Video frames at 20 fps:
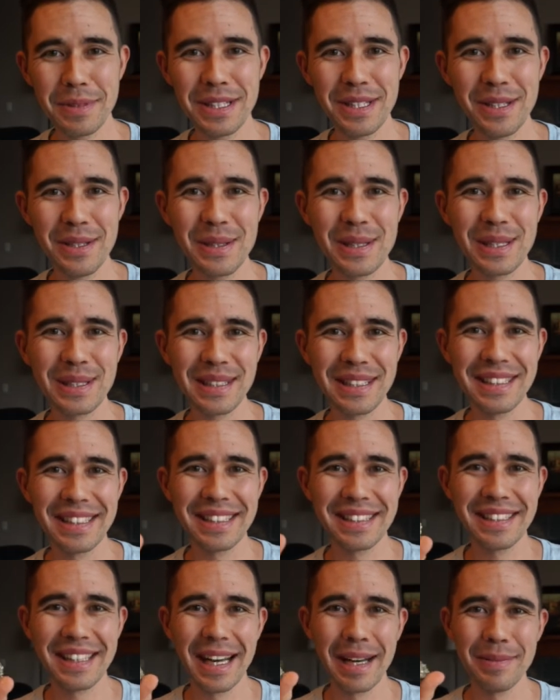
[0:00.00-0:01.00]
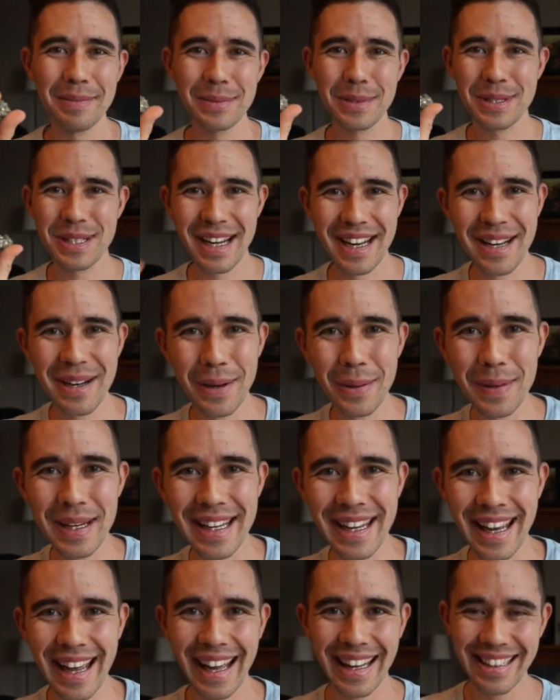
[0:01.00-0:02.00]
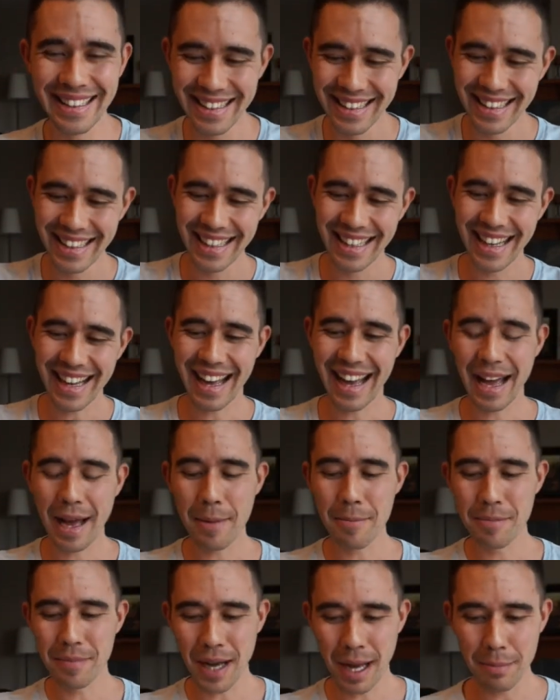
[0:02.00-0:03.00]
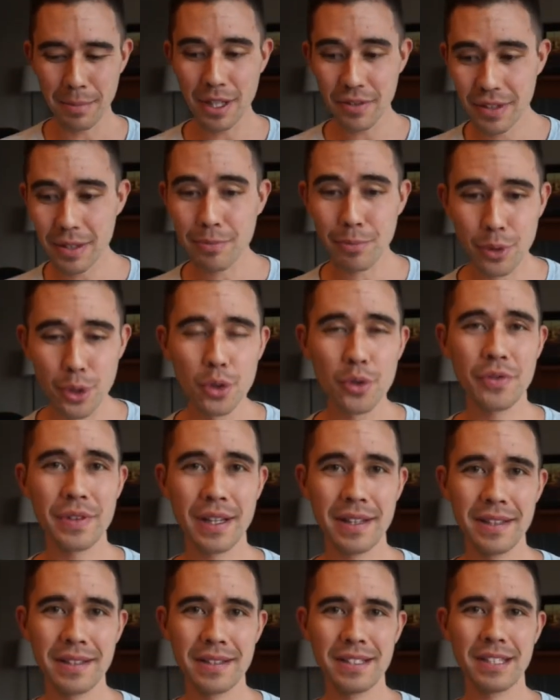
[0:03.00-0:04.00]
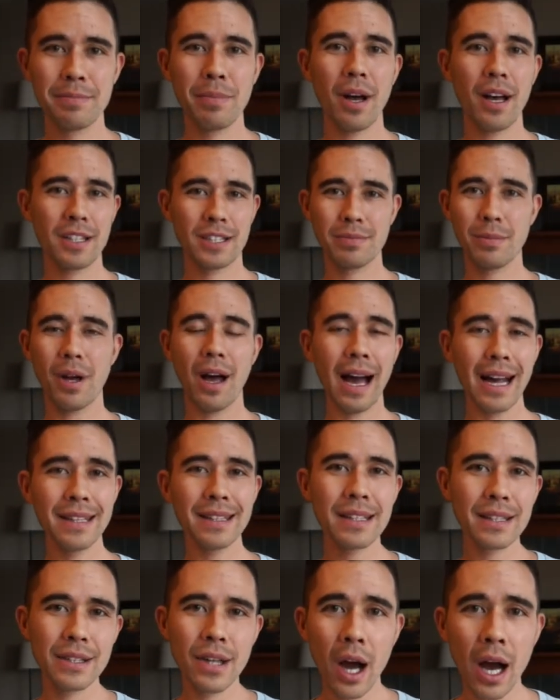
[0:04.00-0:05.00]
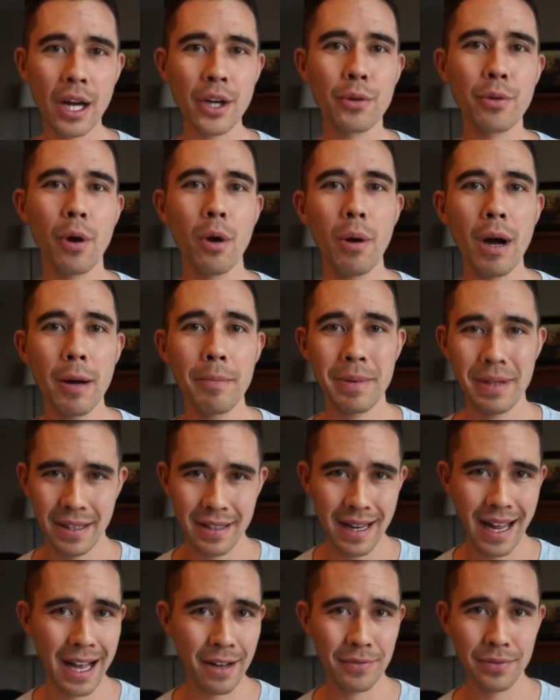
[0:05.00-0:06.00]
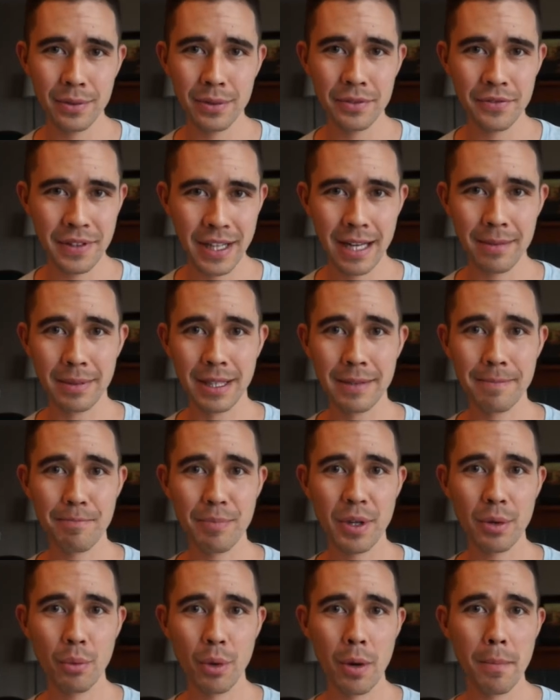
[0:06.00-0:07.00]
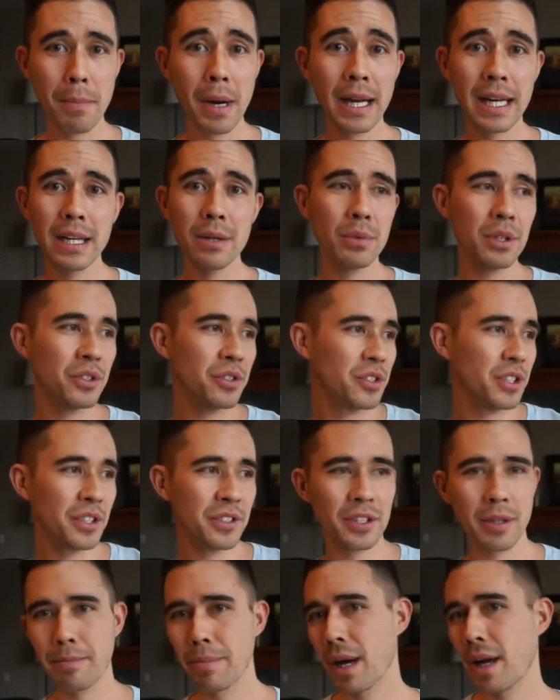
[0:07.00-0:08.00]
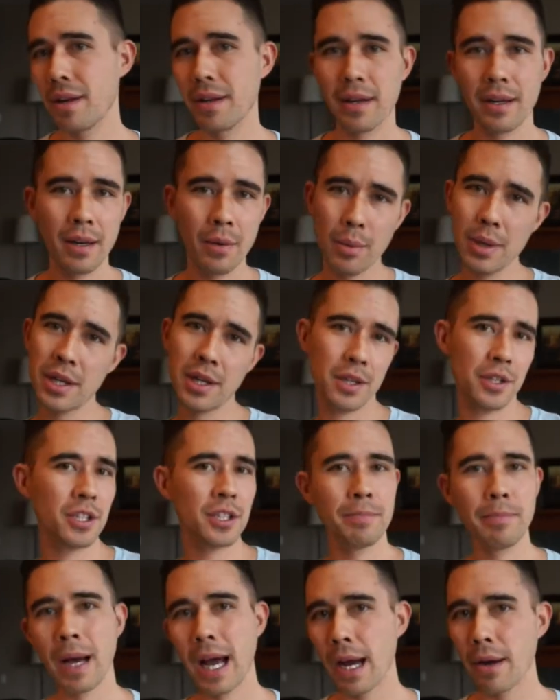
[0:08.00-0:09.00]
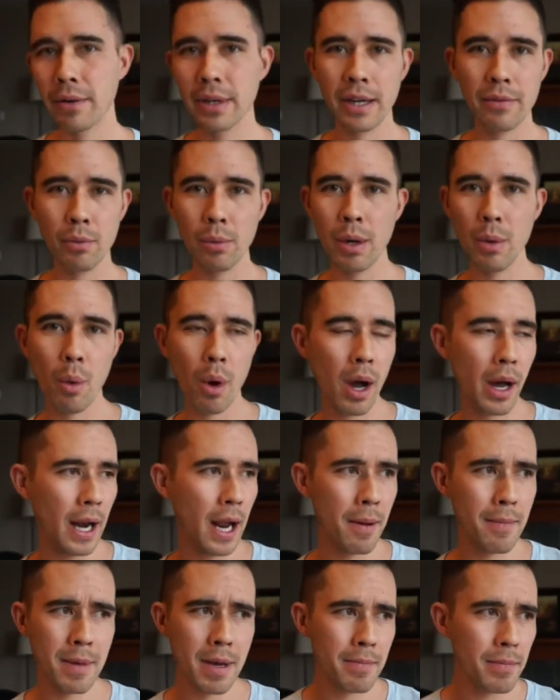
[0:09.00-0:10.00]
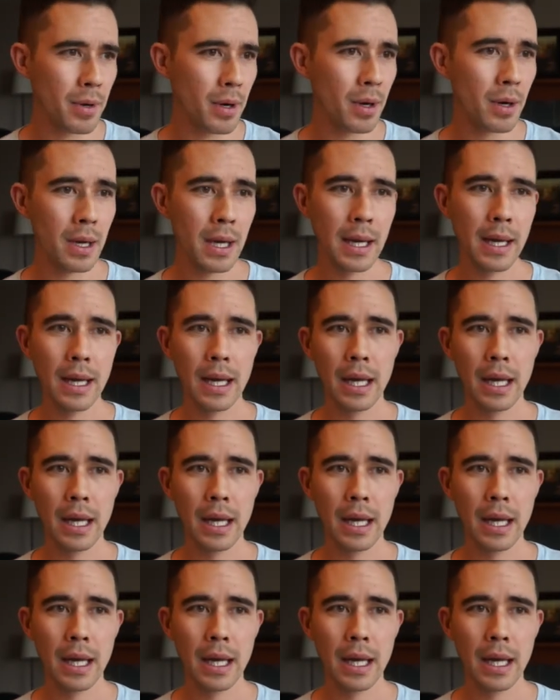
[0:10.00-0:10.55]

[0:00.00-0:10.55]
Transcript: me that you can clean this up, which I know we can. Um, I'm living proof that this is possible. I did not grow up in an affluent family where money was just abundant and we could just buy whatever we want. I remember